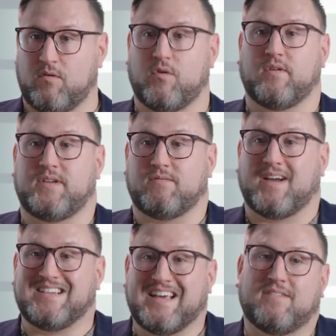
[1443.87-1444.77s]
Or if you've
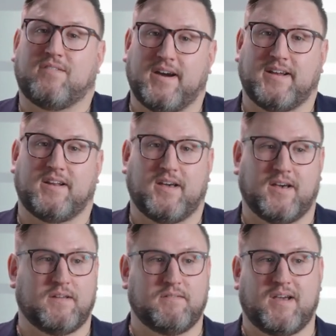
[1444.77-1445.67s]
identified
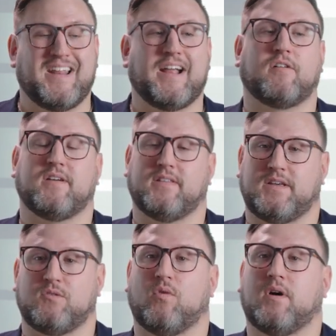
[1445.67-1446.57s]
an area that
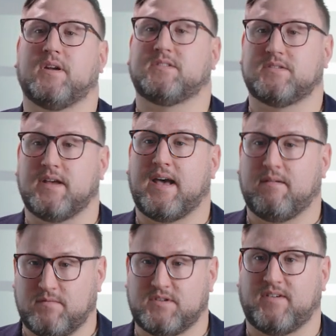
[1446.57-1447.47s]
you want to
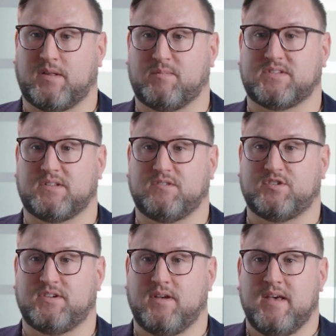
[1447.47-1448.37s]
develop a
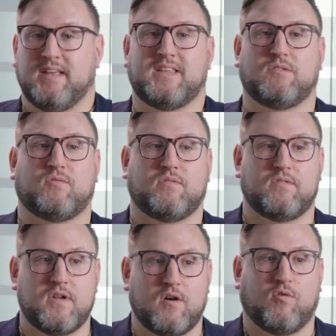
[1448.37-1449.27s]
solution, you
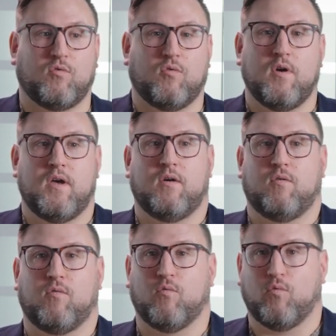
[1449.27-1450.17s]
know
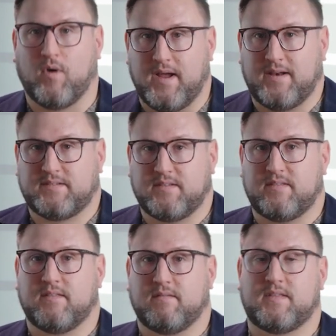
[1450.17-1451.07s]
what
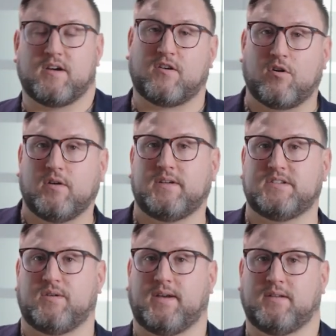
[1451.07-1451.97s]
they're currently
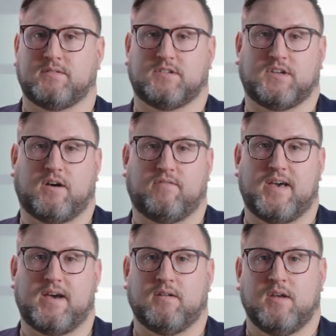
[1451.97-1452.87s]
doing to solve
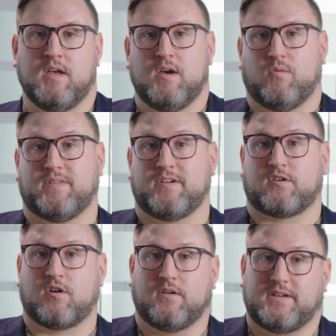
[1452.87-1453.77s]
that, what they're
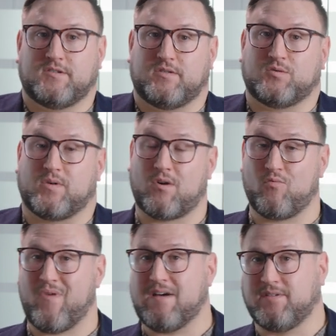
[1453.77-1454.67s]
currently doing to work
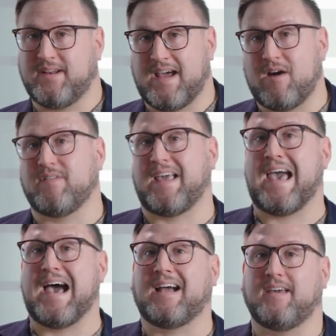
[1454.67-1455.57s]
around it, how are they
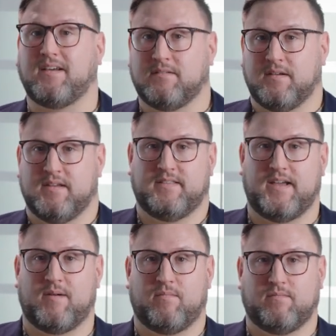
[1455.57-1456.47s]
hacking
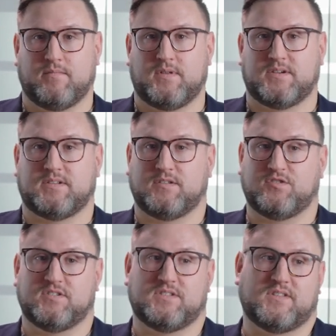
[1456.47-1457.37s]
the
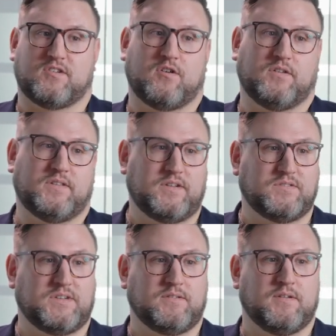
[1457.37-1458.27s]
solutions that they're currently
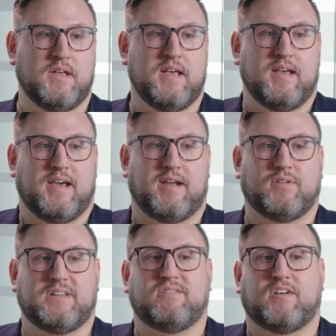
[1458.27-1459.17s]
using, and
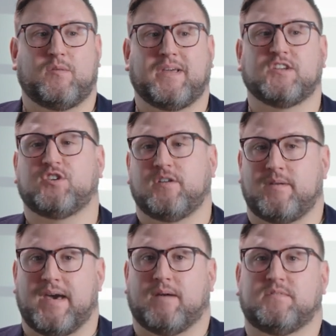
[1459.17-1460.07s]
really developing a journey
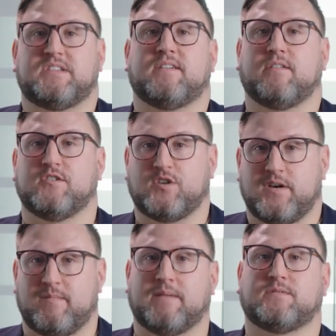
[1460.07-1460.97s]
map, different
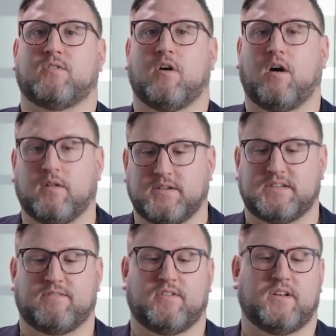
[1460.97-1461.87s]
journey maps for all these
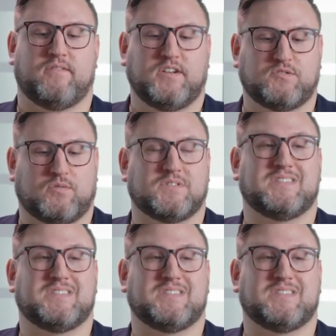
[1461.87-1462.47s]
different individuals.